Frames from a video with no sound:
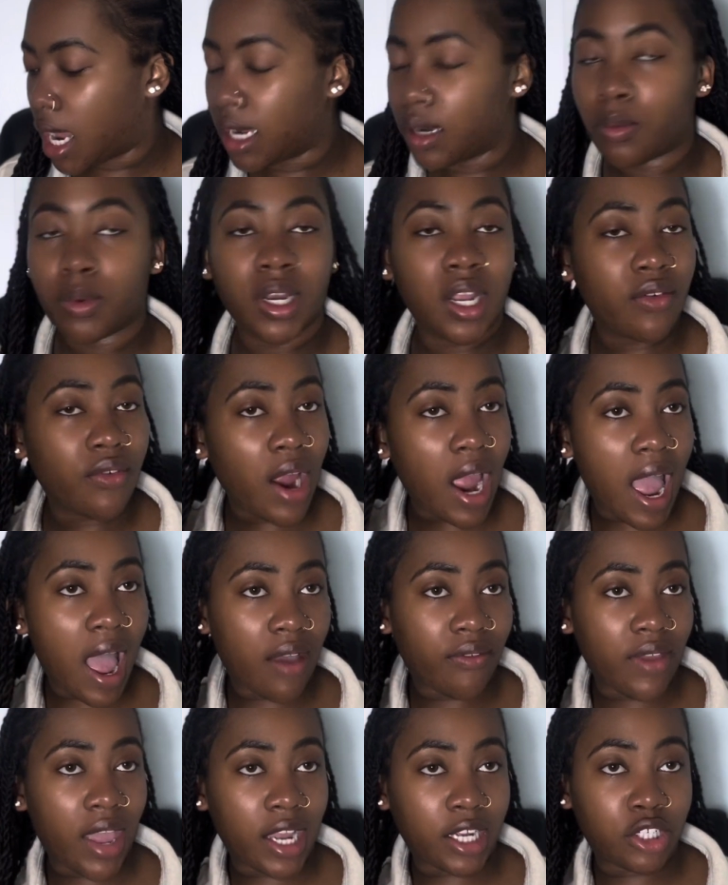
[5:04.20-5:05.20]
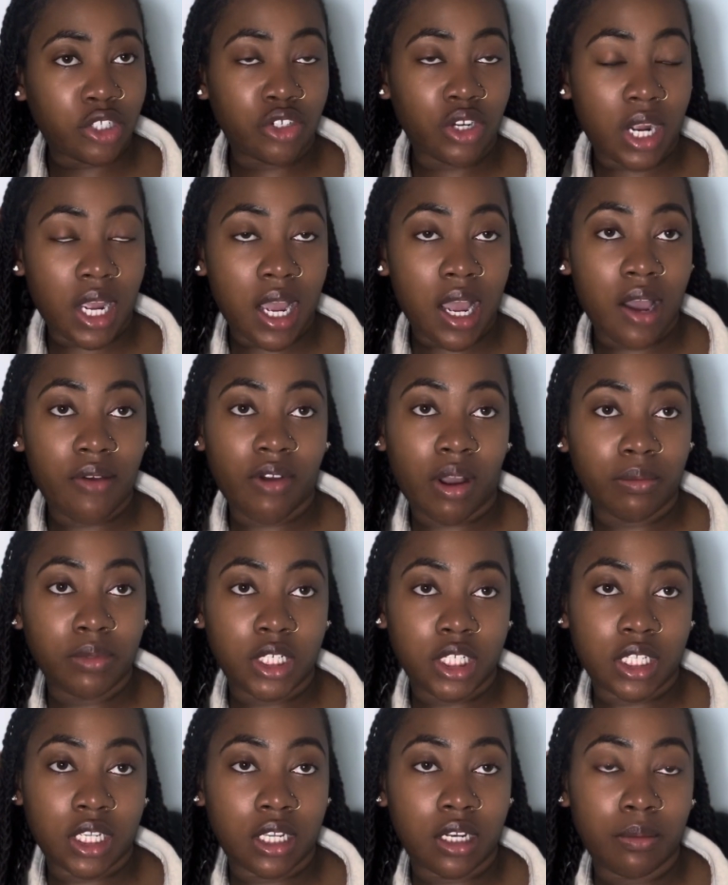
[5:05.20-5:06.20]
and whatever I have extra of, I'm
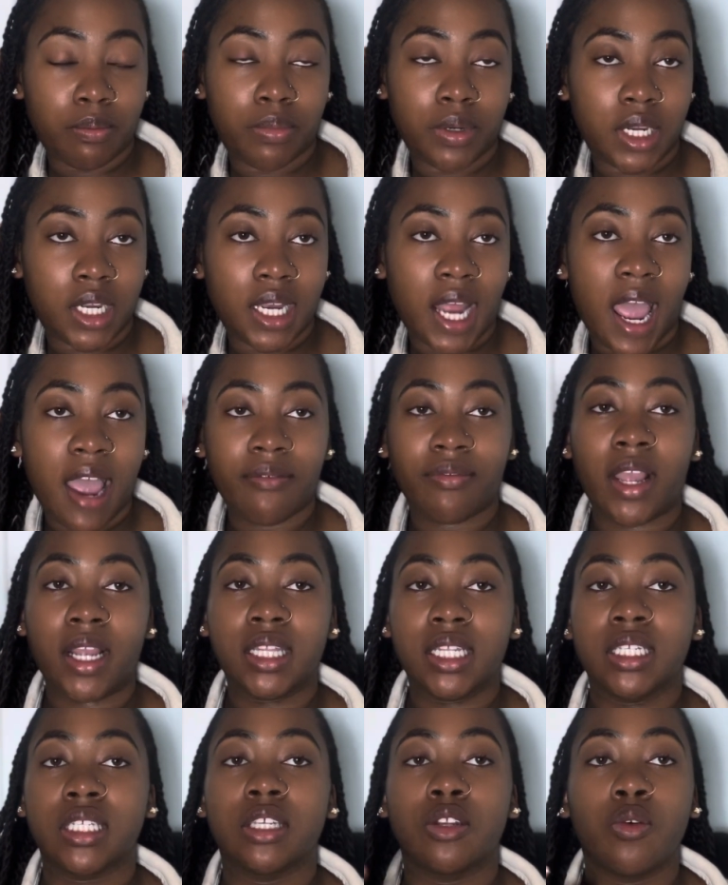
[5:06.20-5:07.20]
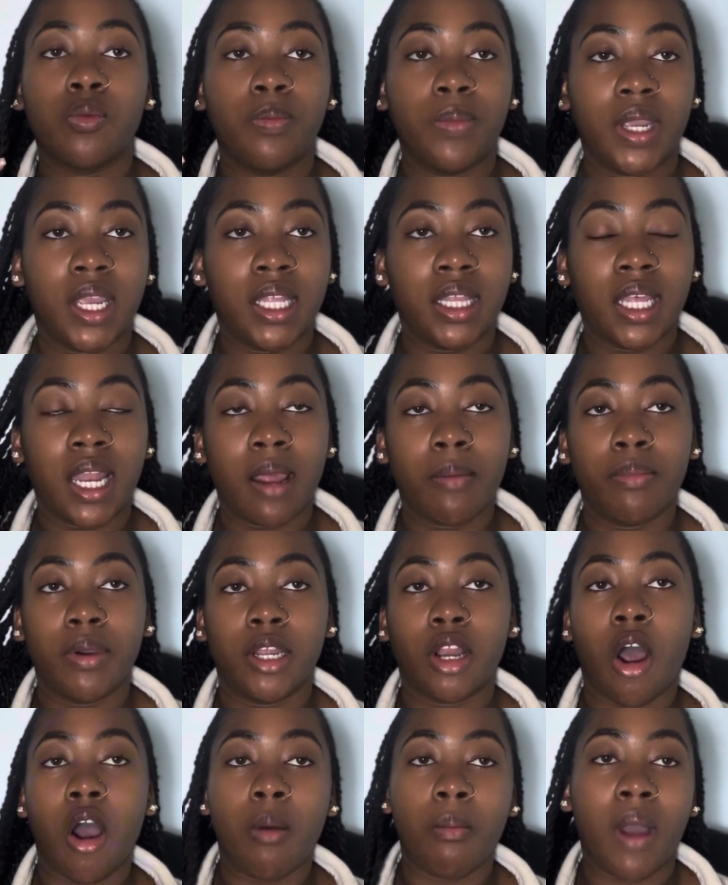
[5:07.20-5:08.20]
just gonna put, I have like this little bin that I put
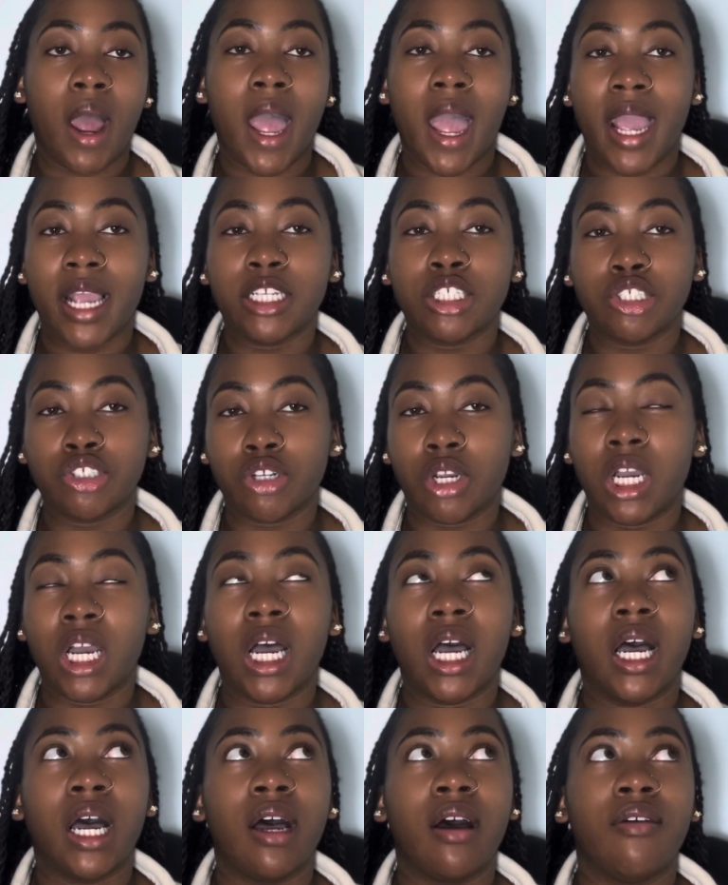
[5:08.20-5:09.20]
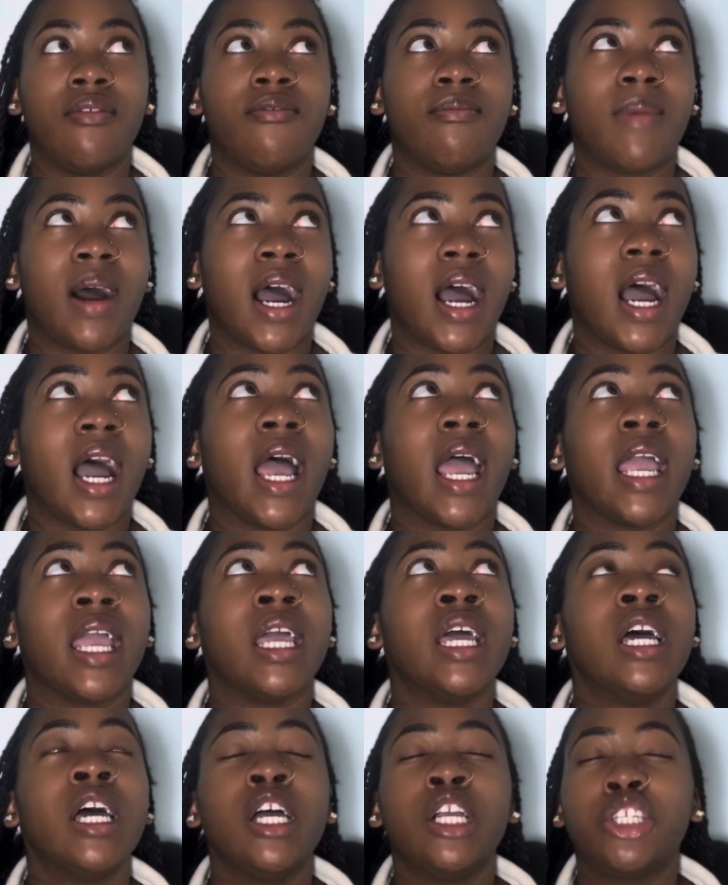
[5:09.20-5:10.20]
all my extra of my
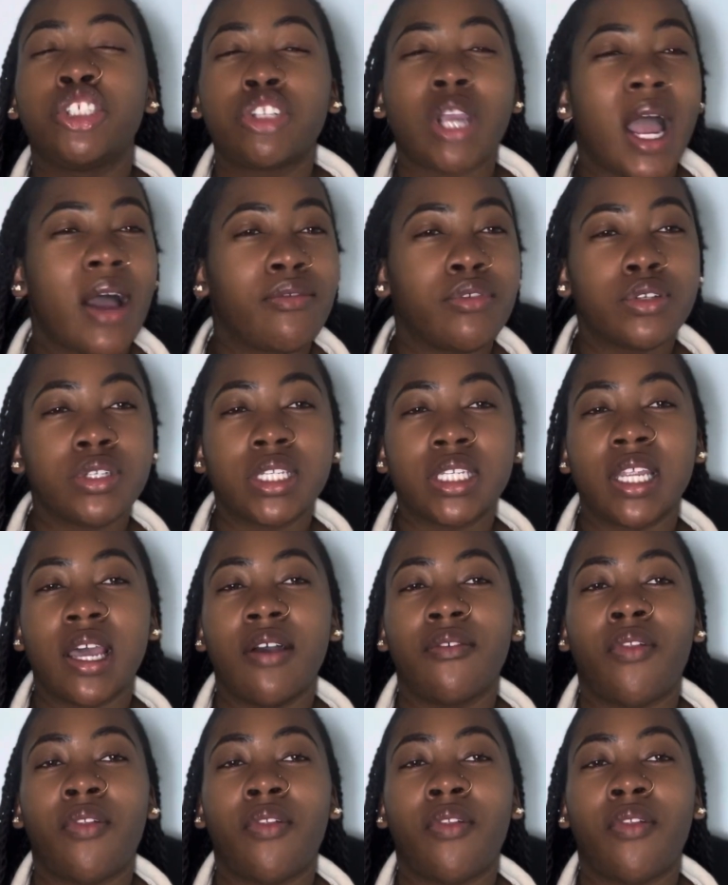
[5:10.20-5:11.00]
travel stuff.